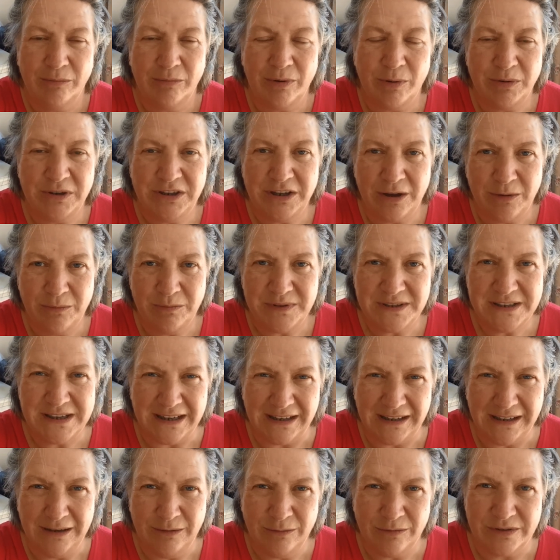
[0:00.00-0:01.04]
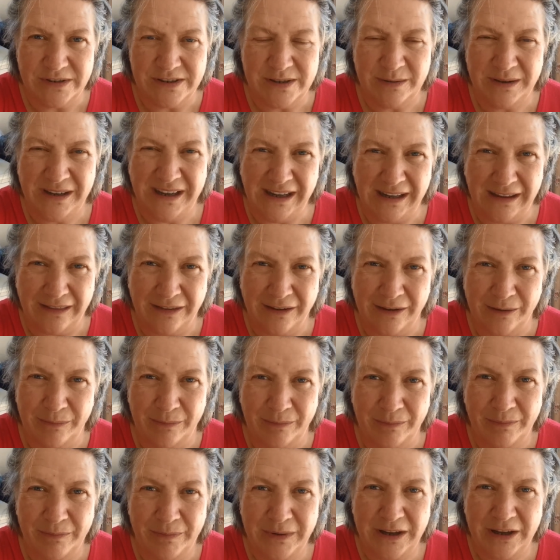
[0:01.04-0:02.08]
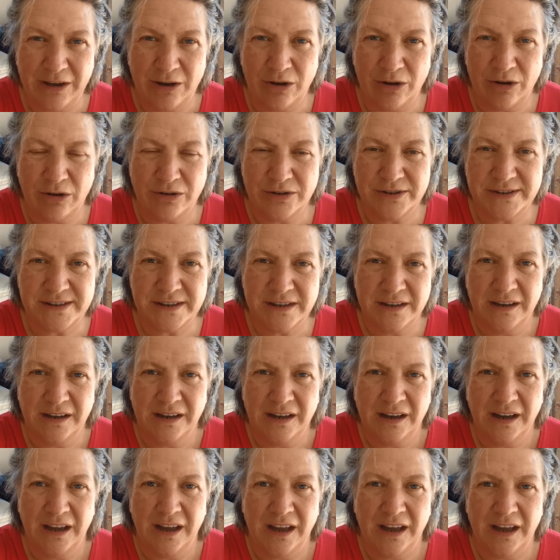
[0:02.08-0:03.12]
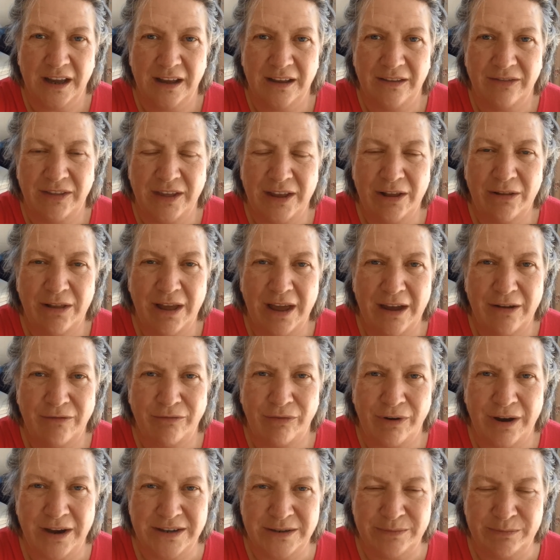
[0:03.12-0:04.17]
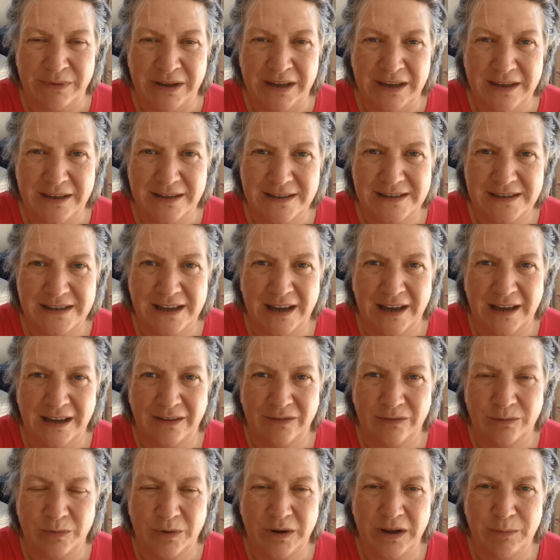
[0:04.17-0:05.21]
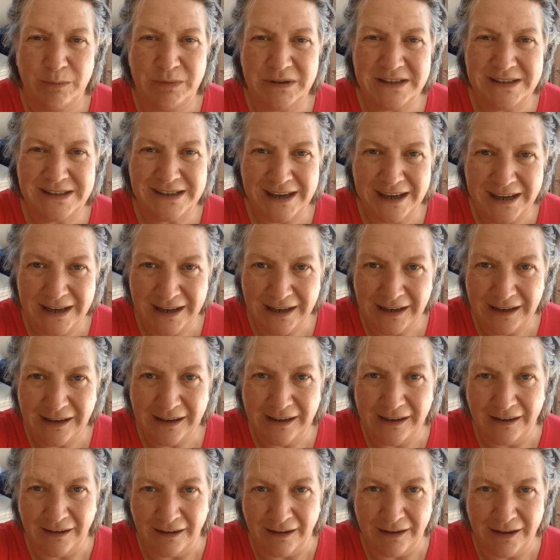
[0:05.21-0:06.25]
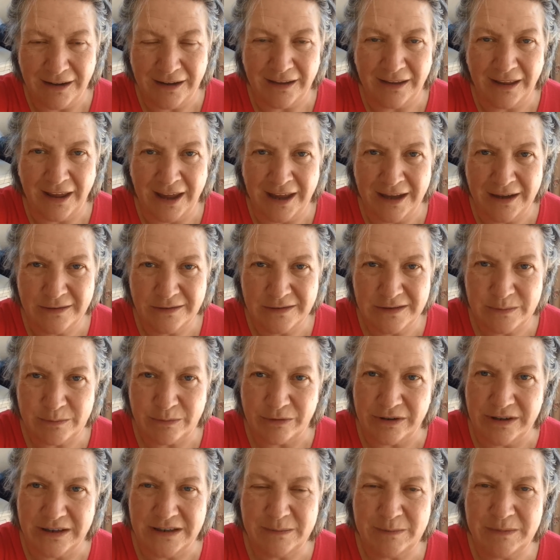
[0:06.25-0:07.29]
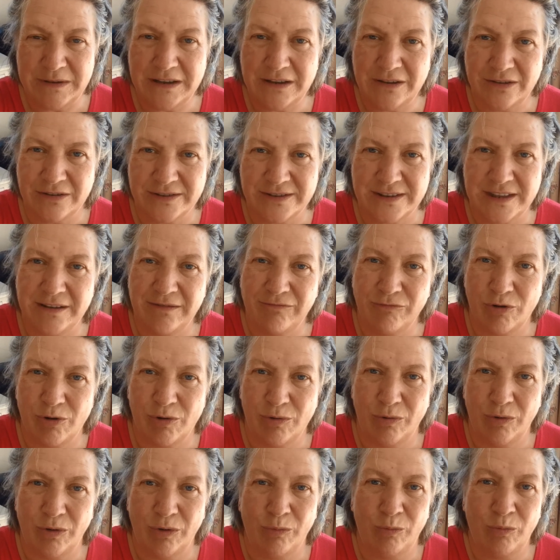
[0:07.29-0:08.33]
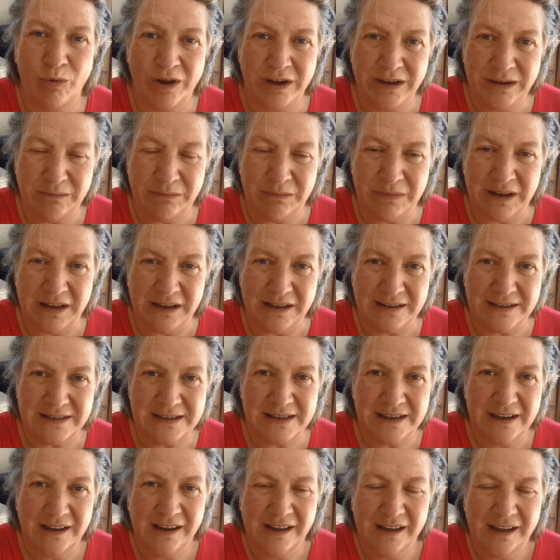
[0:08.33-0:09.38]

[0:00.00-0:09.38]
But we don't particularly want to eat them, because they'll have red meat, and we particularly like Aylesbury's because they've got white meat.